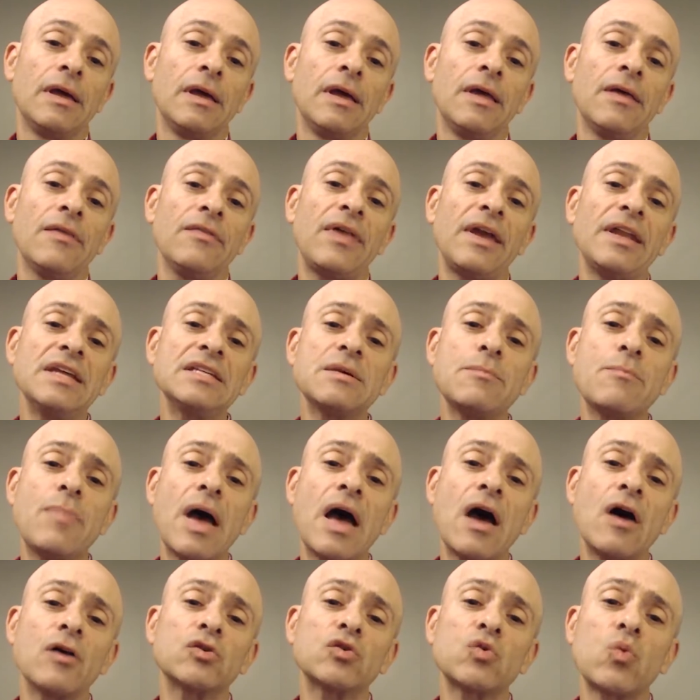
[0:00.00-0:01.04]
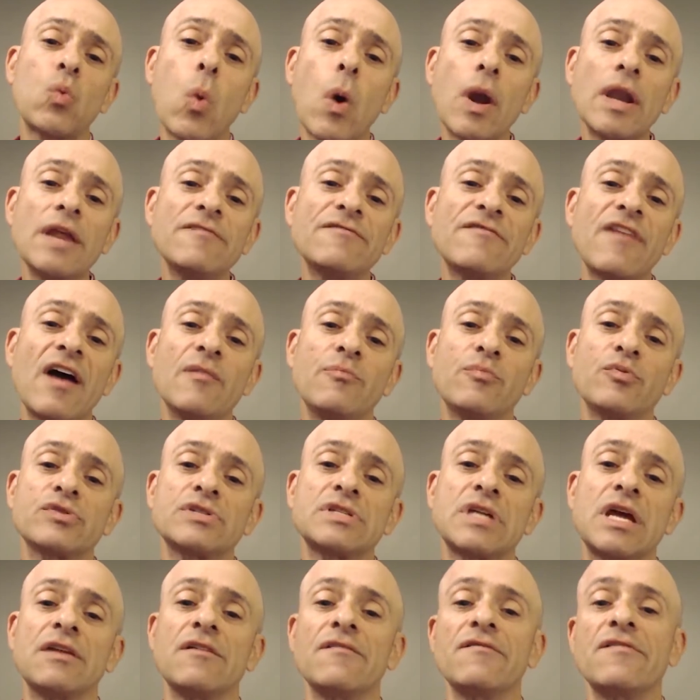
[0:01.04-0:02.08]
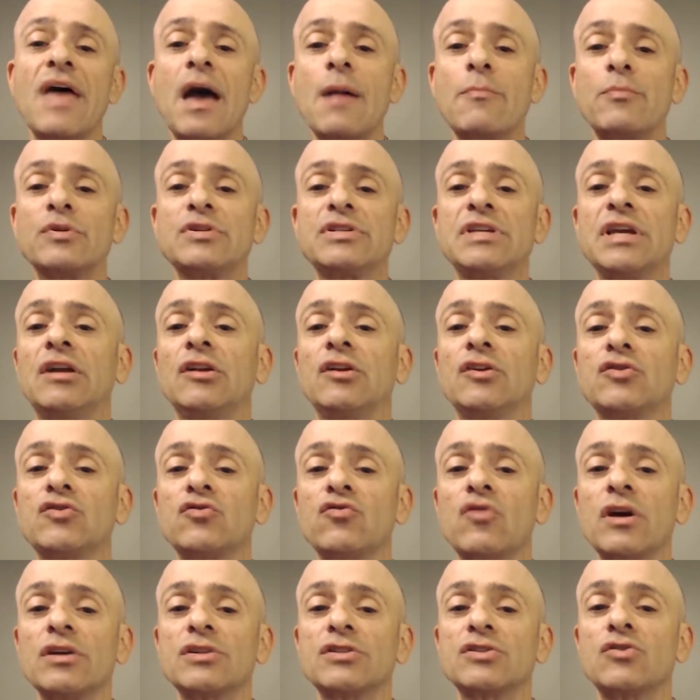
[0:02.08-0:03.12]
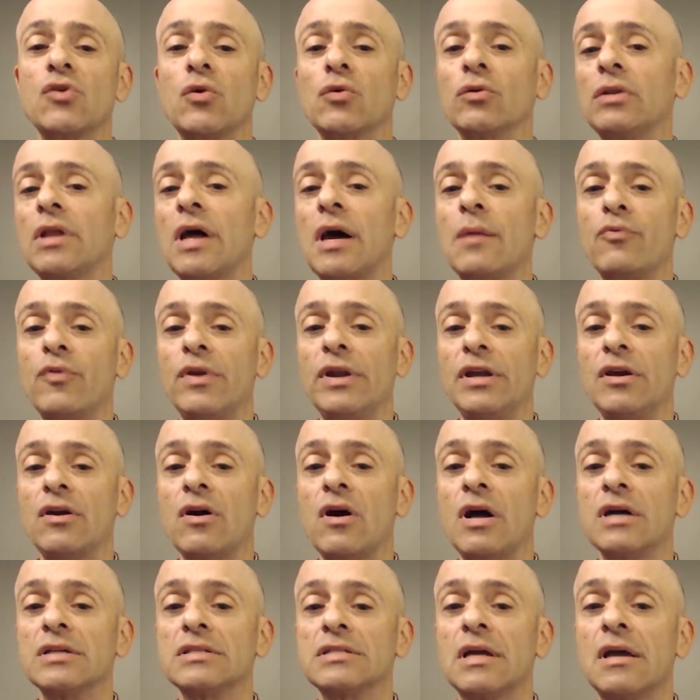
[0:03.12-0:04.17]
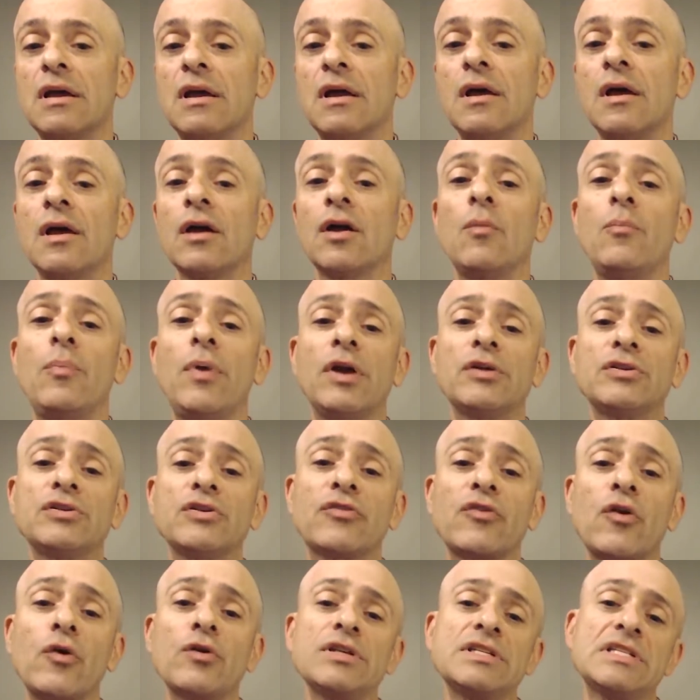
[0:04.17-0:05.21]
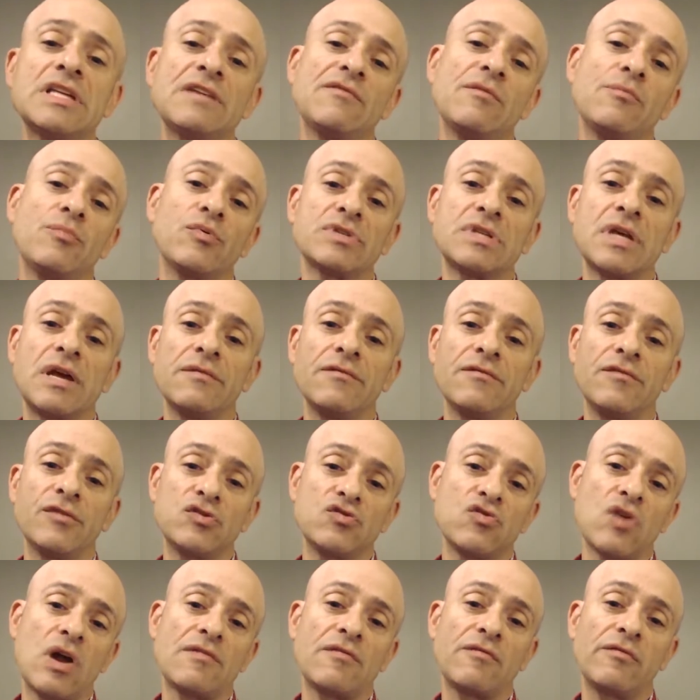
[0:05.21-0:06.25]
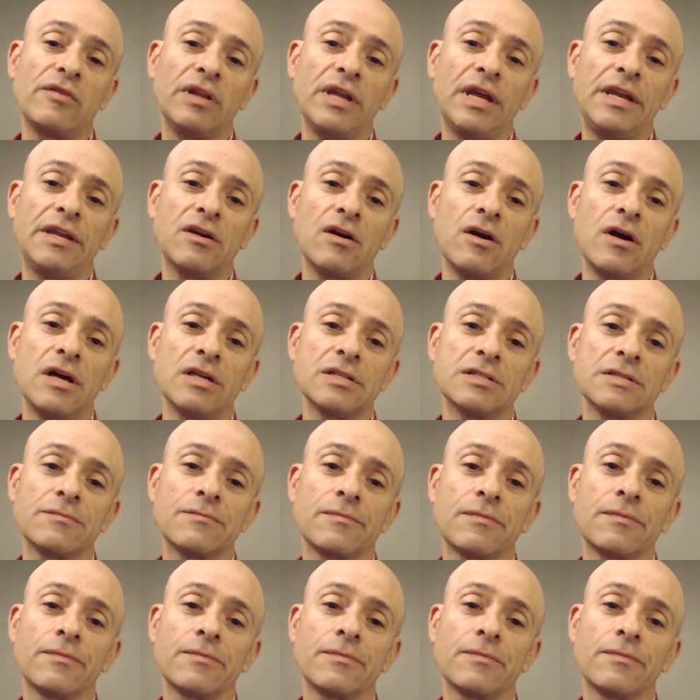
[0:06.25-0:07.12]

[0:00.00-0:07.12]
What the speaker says: That is about 25% of that particular truck's total operating cost, compared to 37% for driver-related costs.